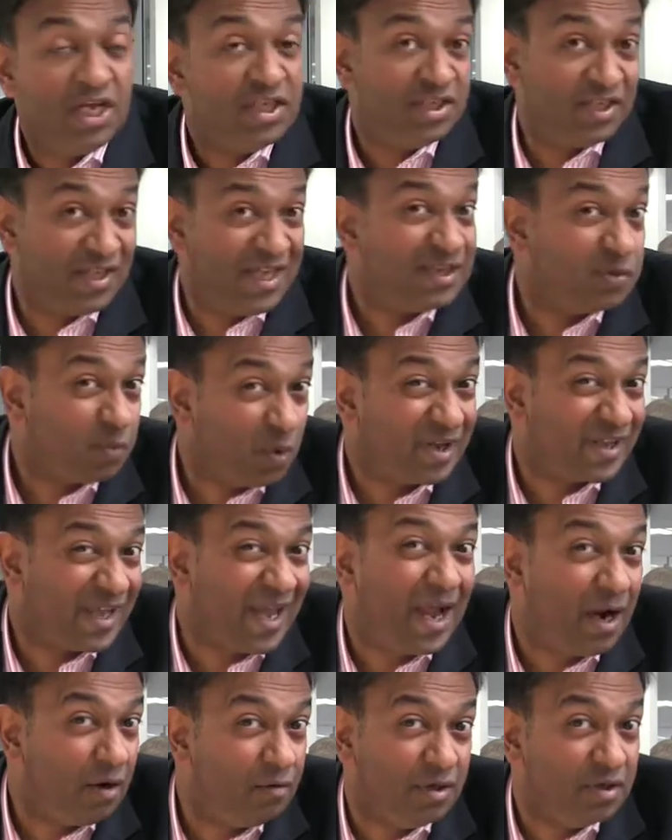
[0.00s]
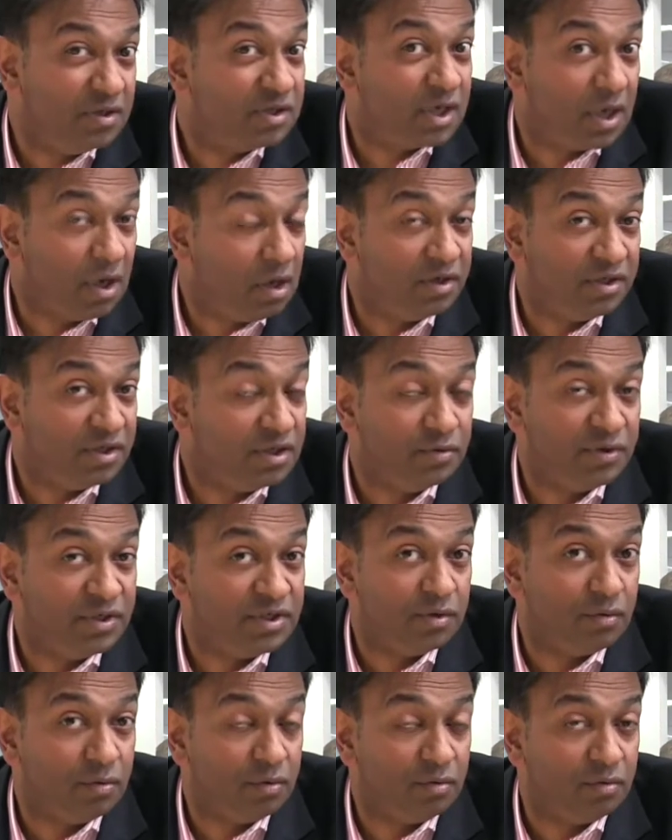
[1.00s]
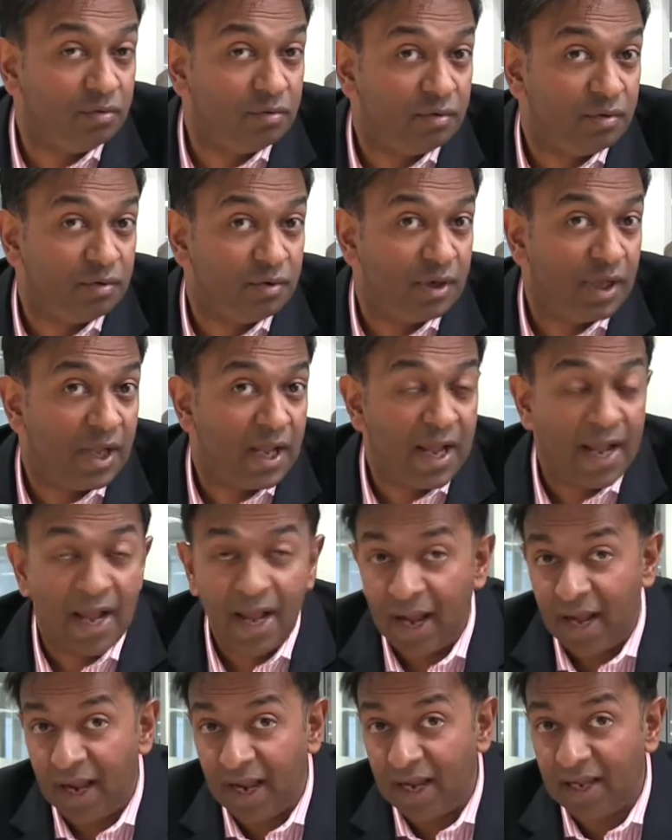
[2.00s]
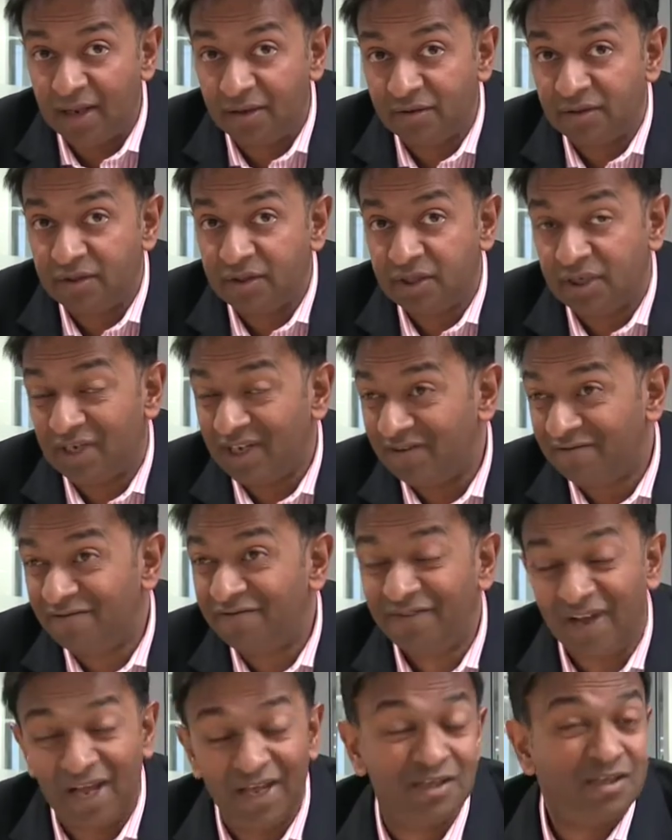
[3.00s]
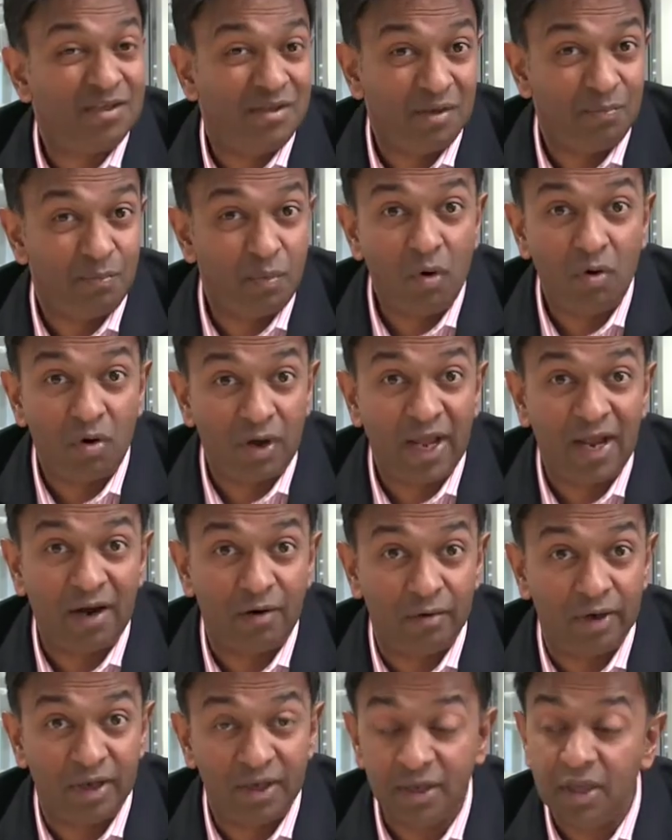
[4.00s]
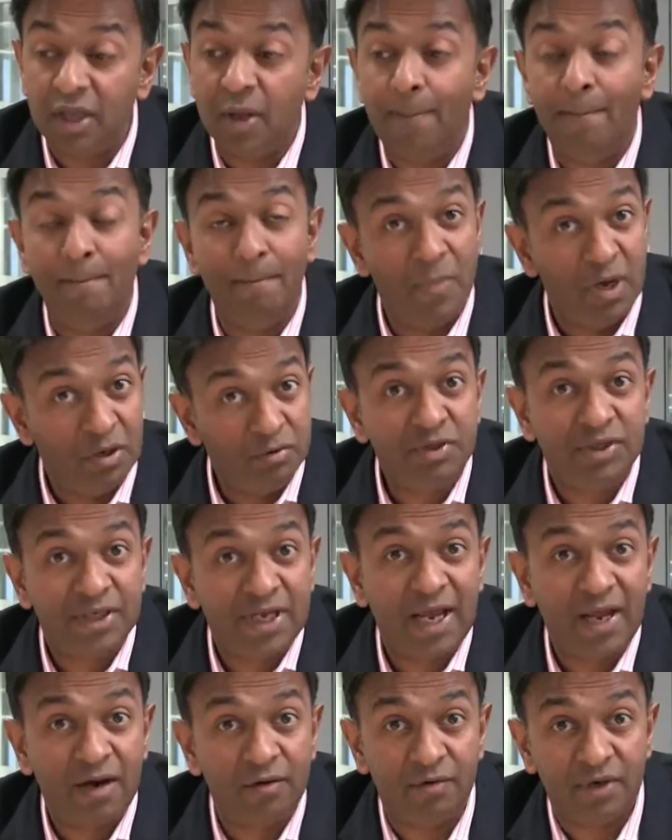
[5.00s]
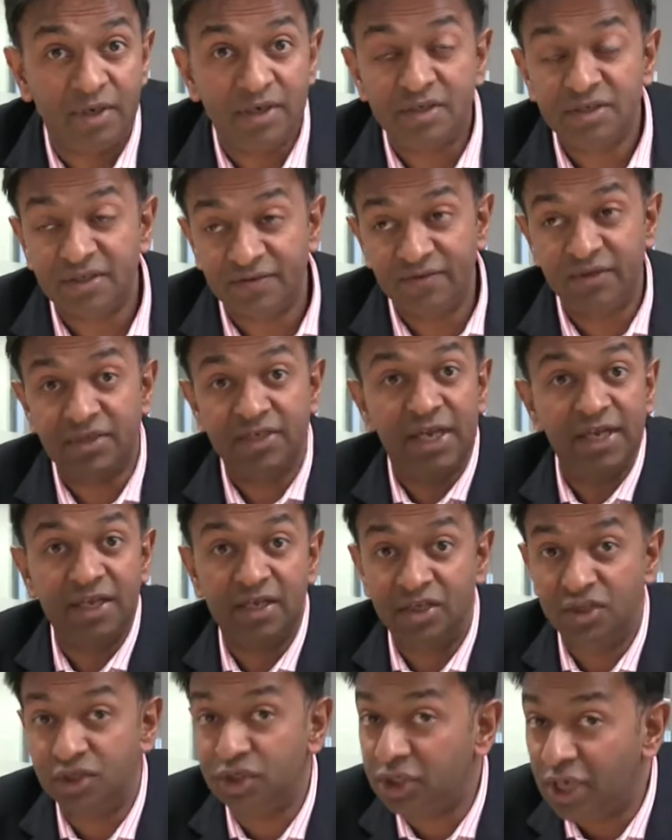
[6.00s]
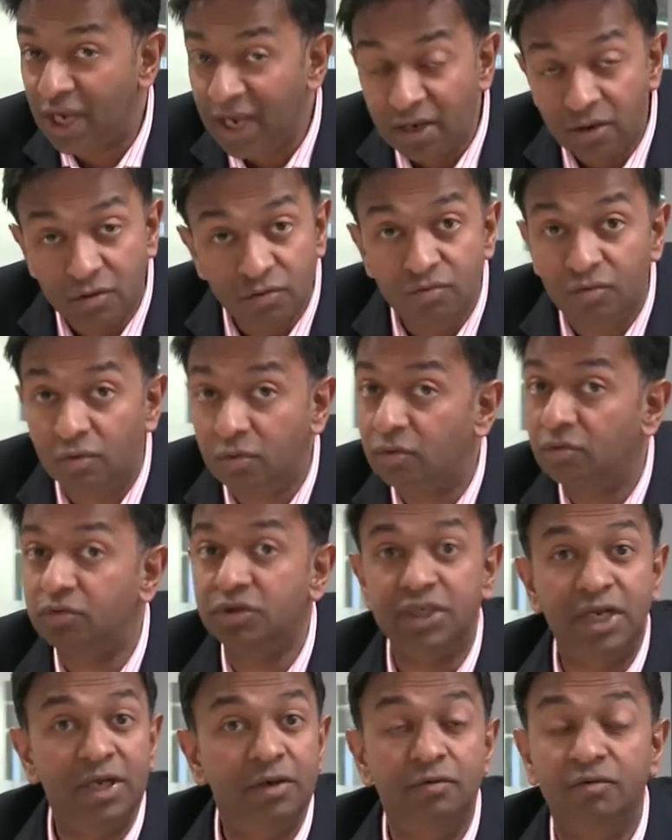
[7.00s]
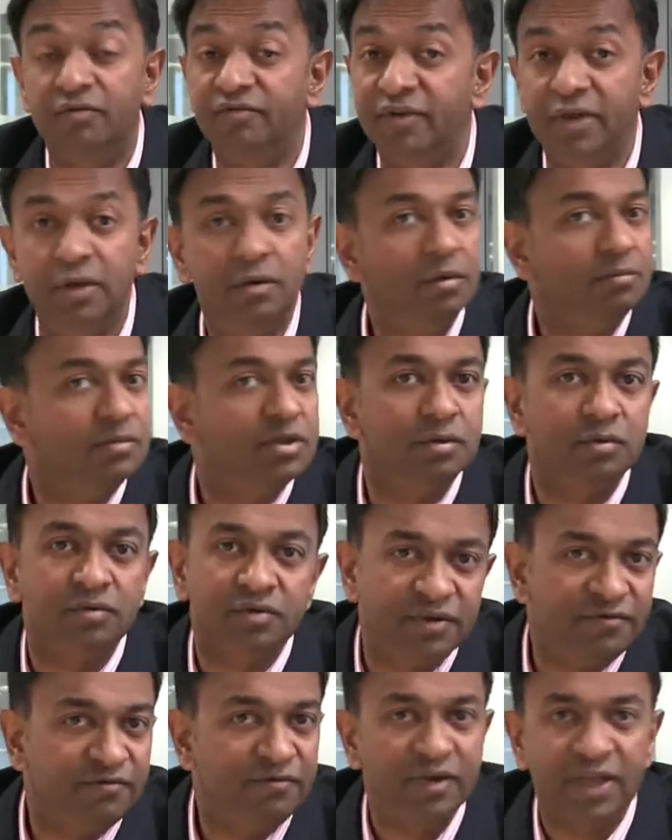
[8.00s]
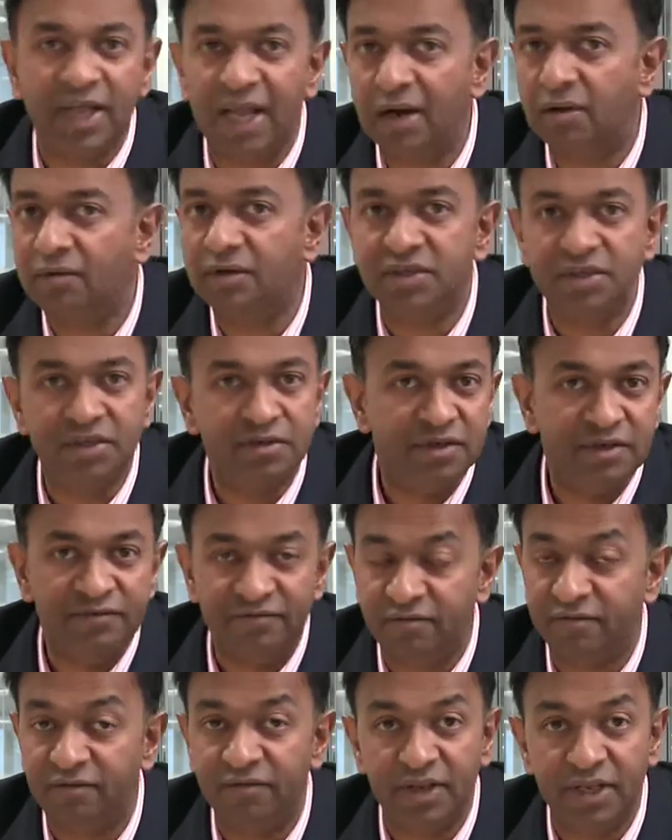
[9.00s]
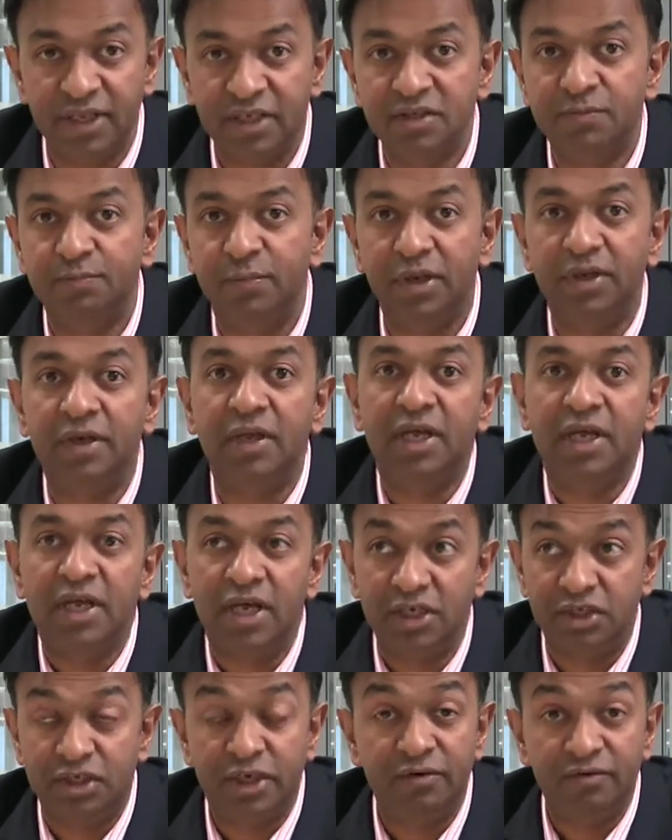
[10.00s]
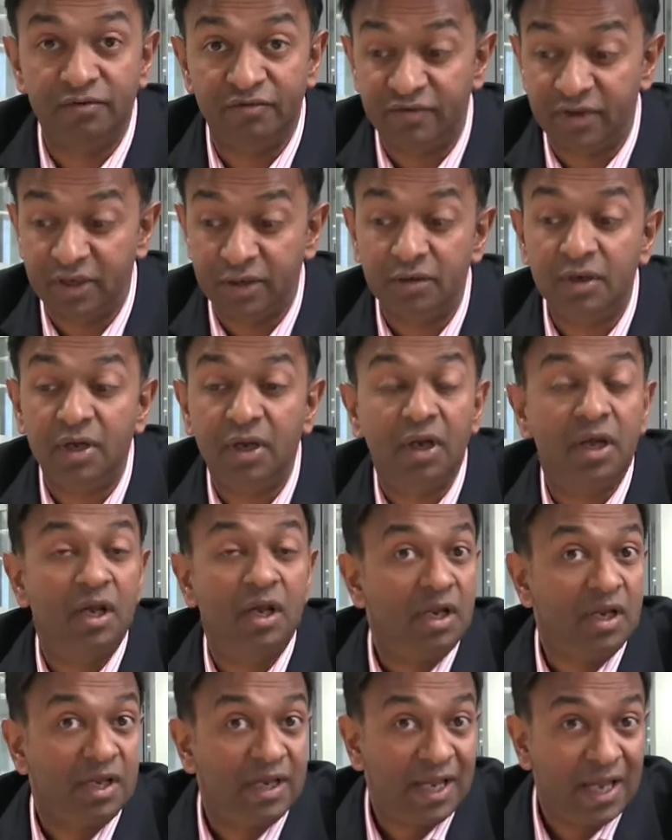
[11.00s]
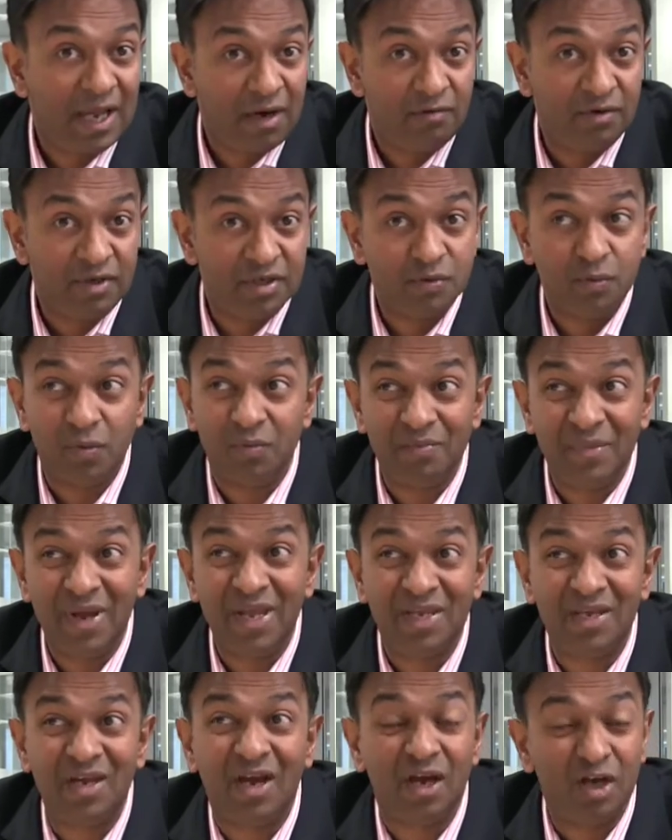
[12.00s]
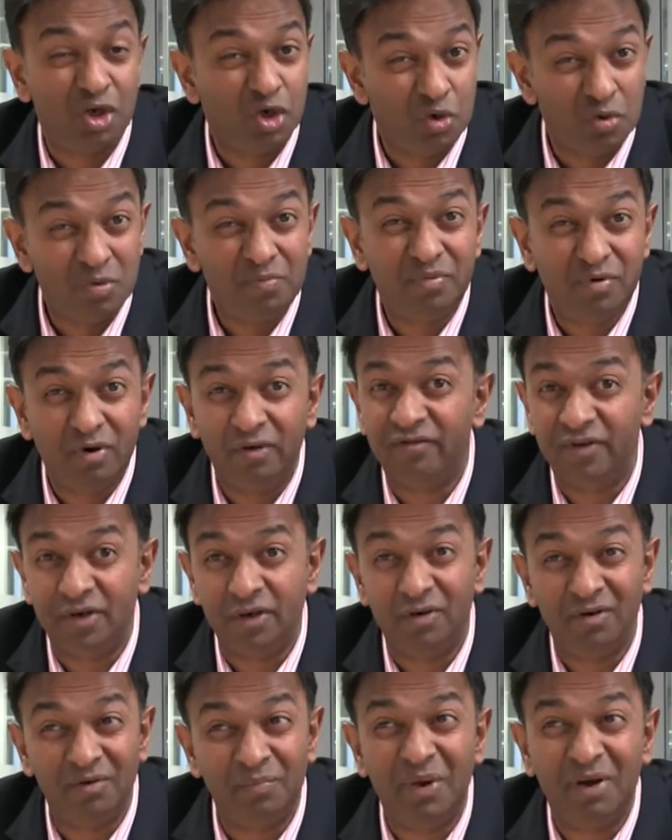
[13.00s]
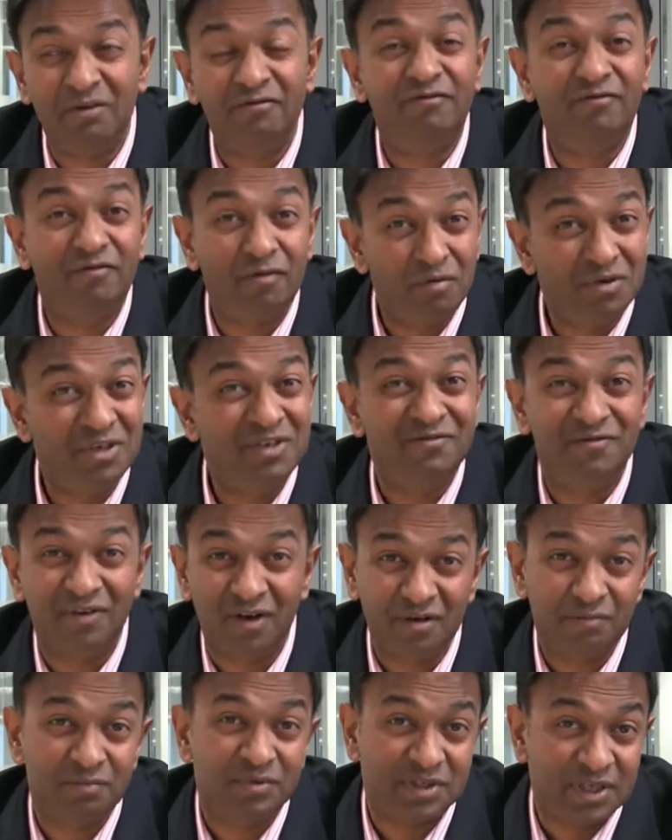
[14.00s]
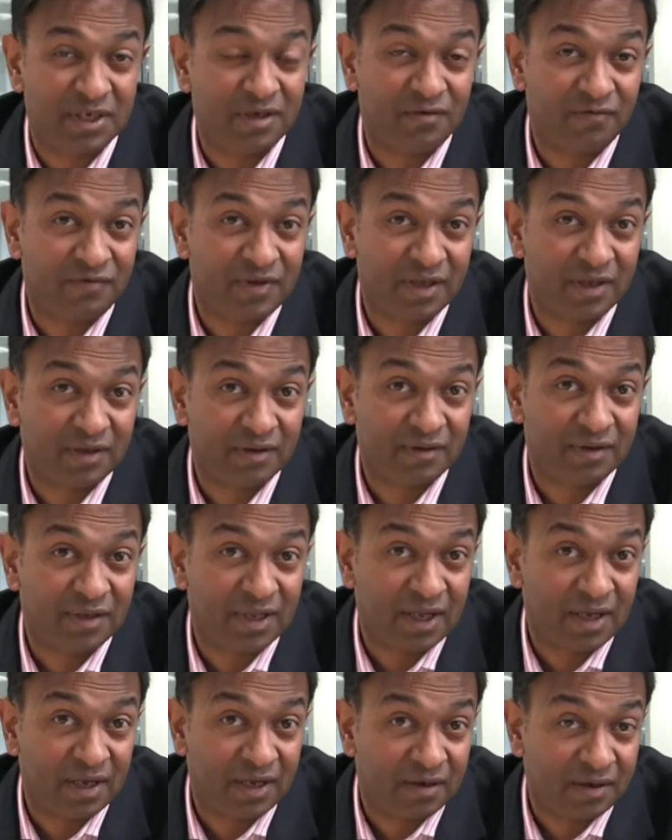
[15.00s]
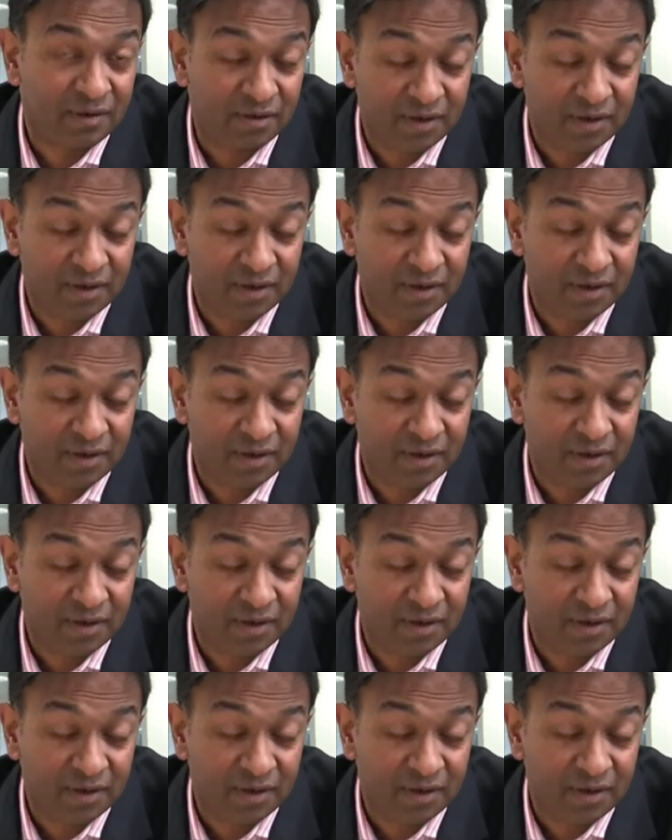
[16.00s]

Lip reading: So that's why carriers can't do it all. And in fact, the poor carrier, most carriers, if you take a general view, I'm sure different carriers do different things, but a general view, carriers will make a good profit on about 45% of their